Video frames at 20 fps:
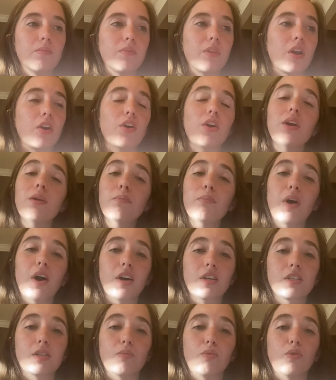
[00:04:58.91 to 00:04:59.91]
that are
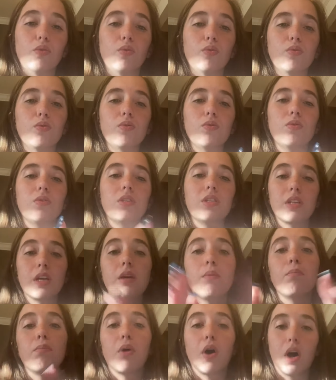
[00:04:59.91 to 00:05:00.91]
impossible
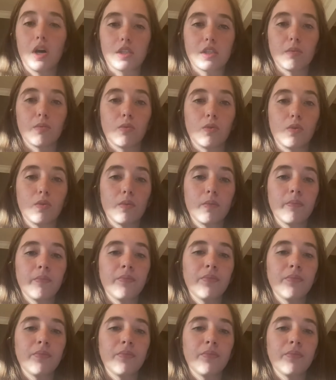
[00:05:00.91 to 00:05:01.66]
seem possible.